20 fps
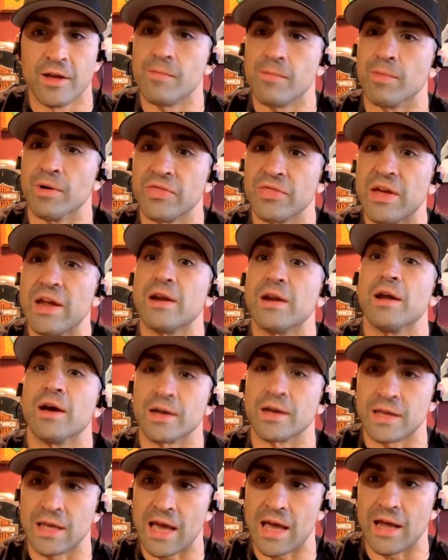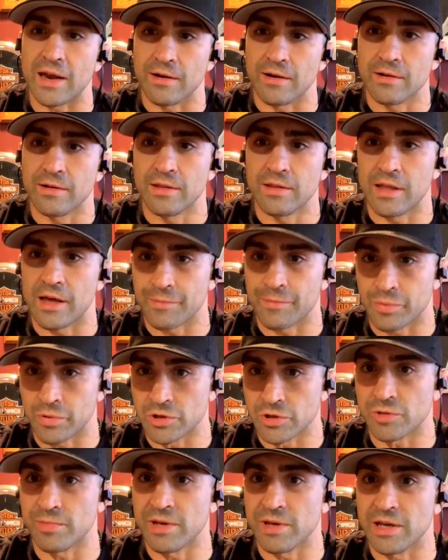But then again, that
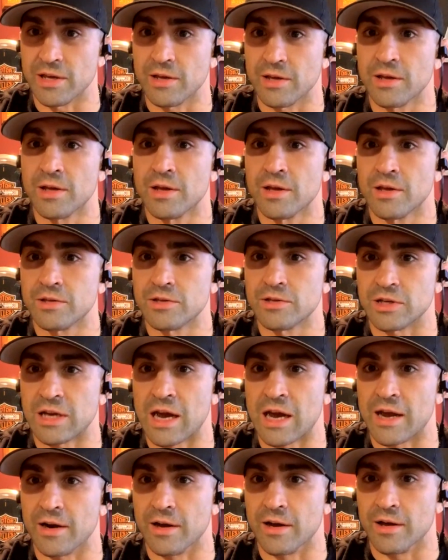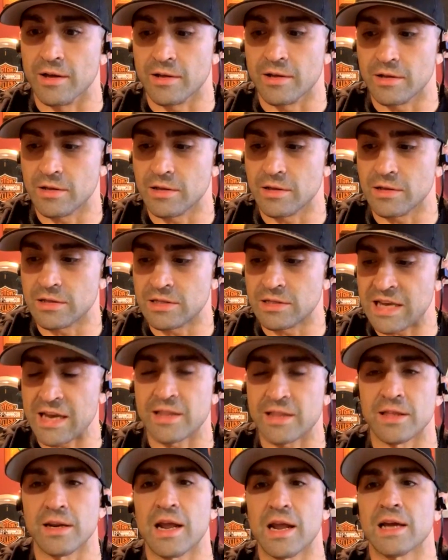pushed me to kind of
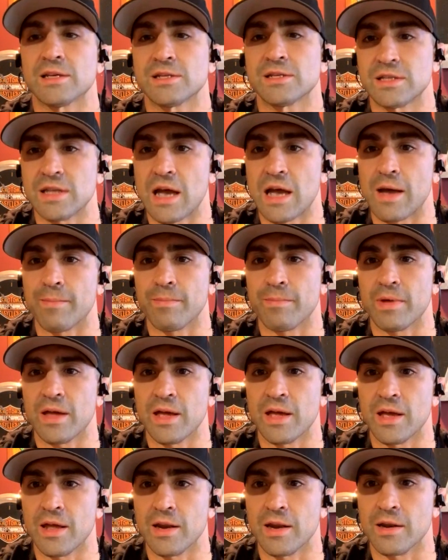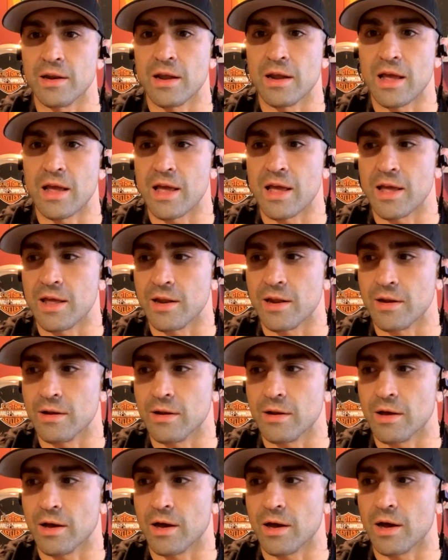take the next step and
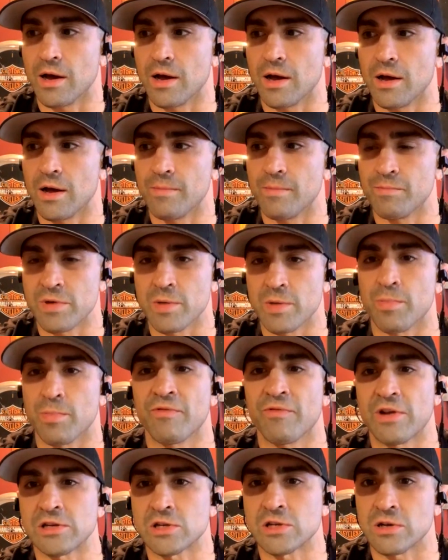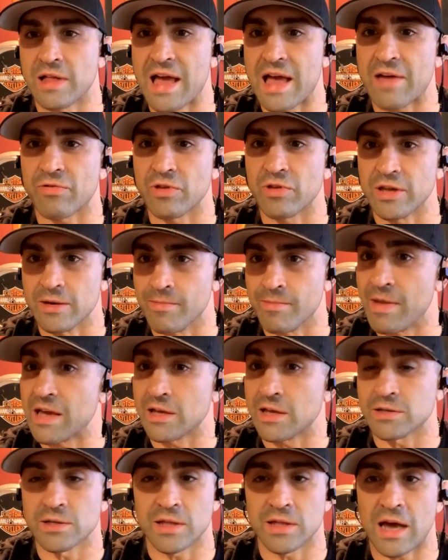be a professional athlete and
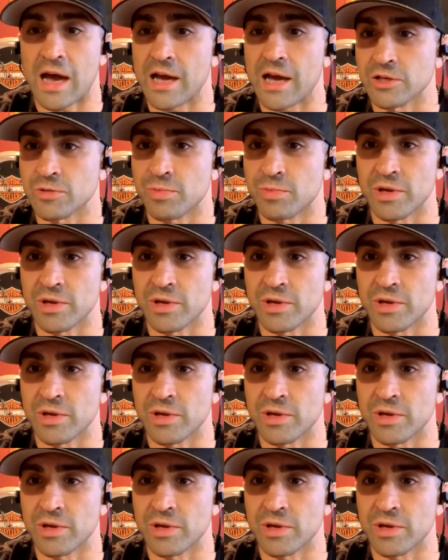make it to the highest